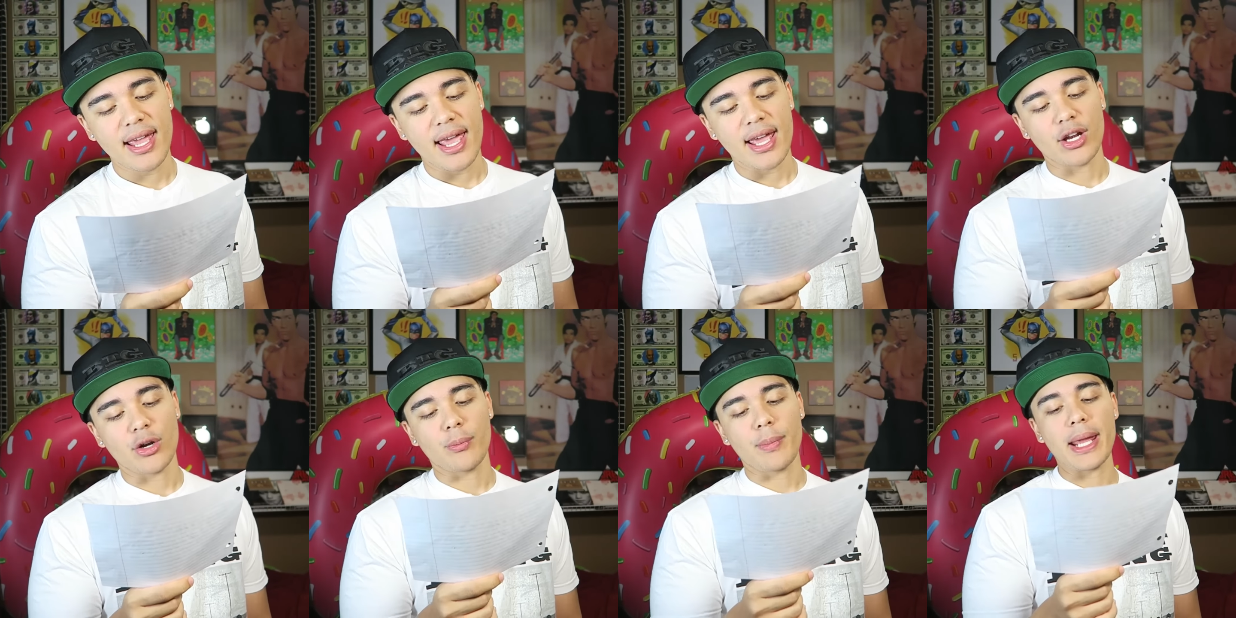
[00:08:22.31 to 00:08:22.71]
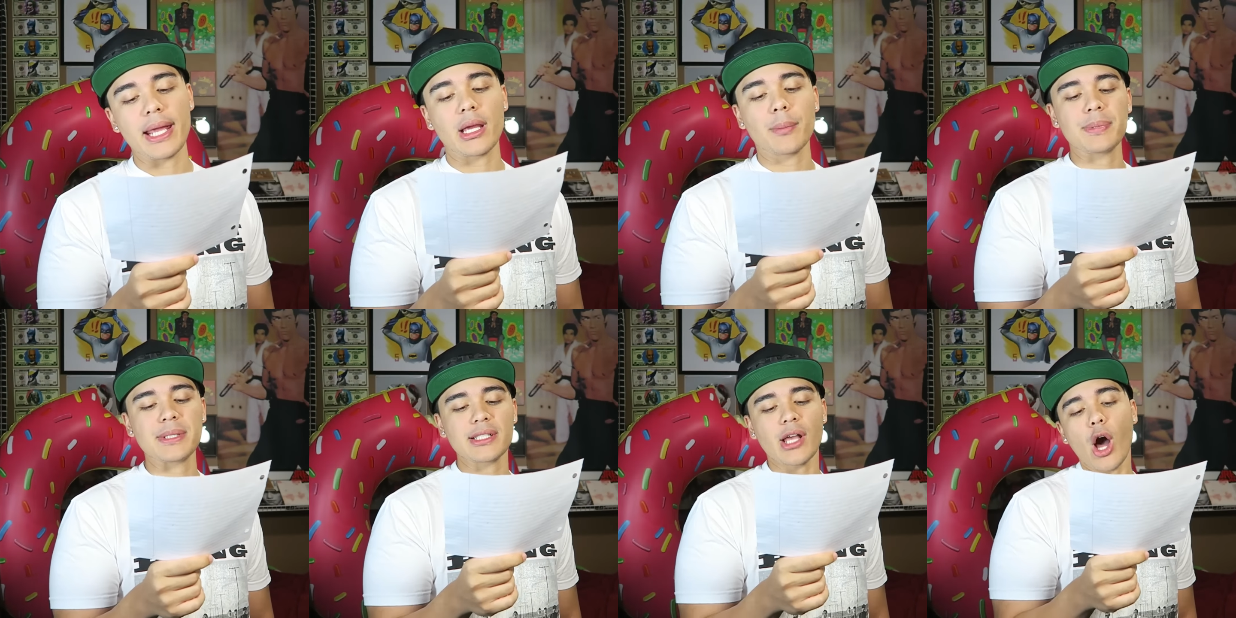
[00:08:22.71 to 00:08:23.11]
and her
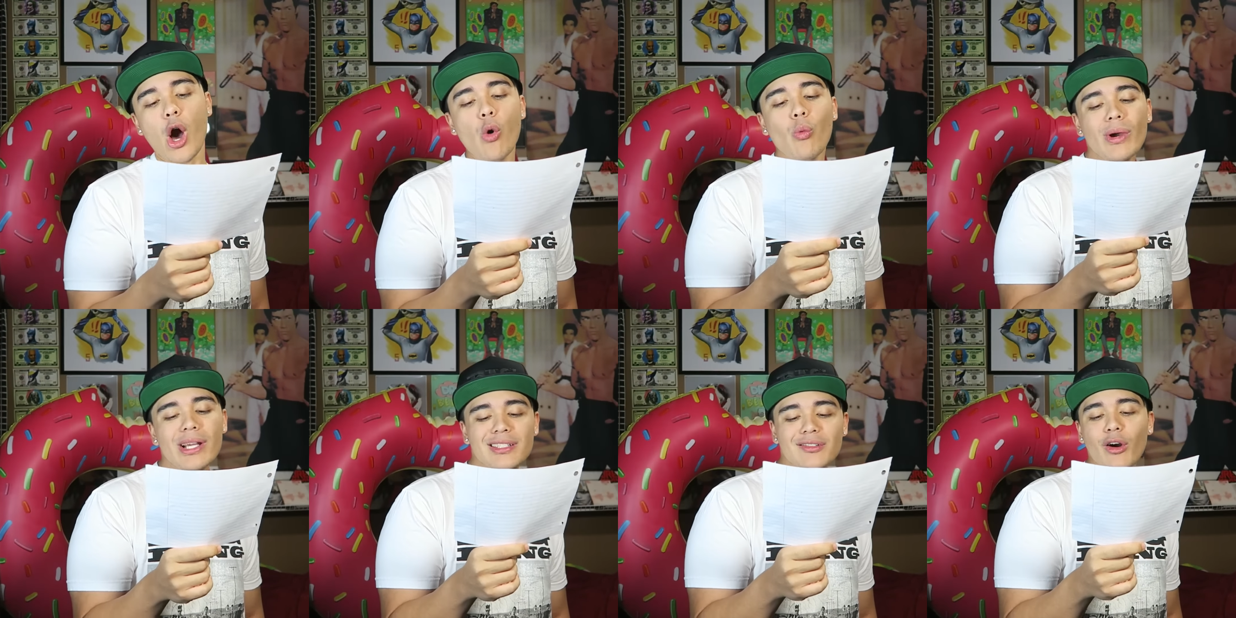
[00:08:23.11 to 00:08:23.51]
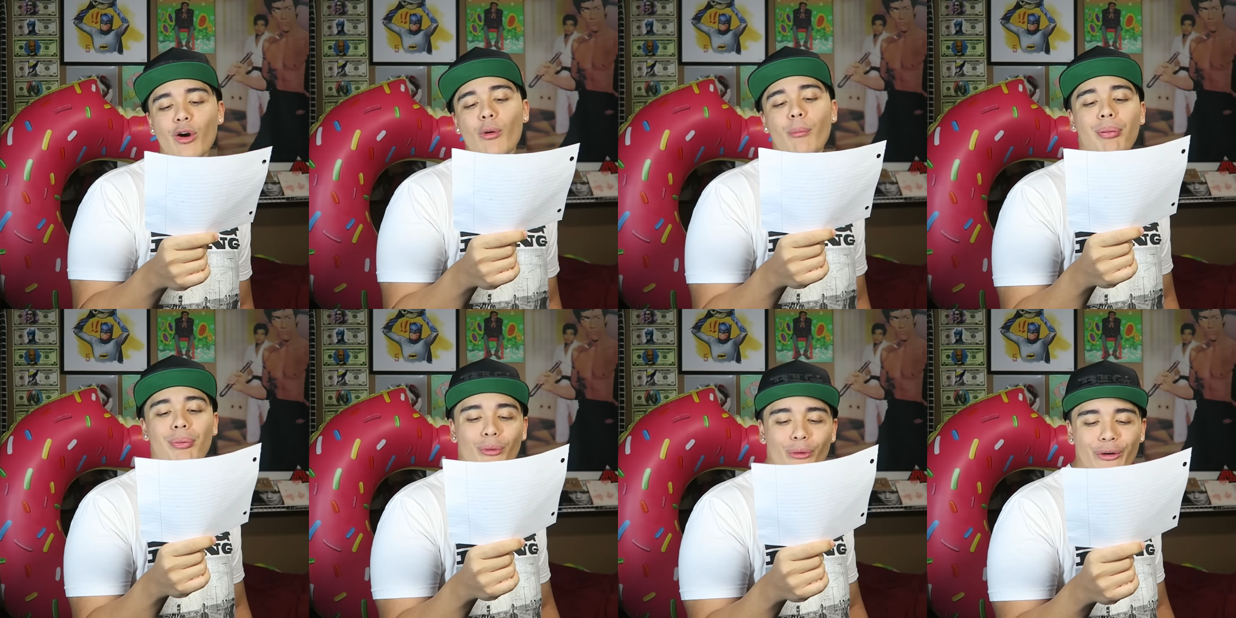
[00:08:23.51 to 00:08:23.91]
makeup is always
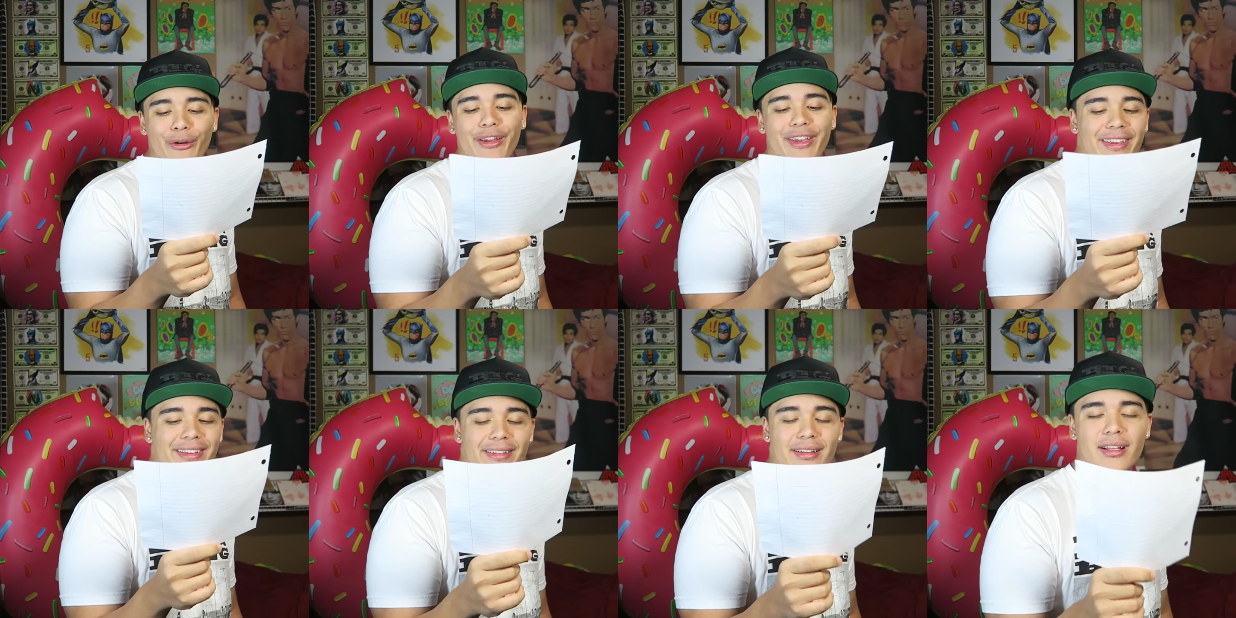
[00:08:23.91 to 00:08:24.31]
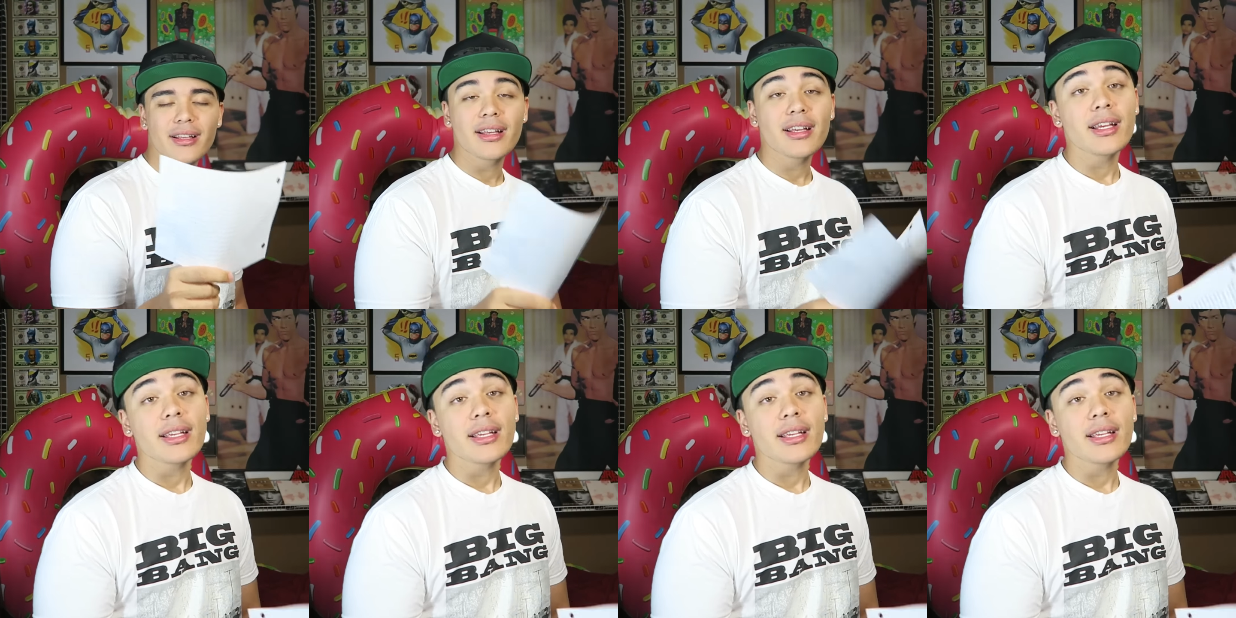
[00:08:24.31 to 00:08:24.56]
on point.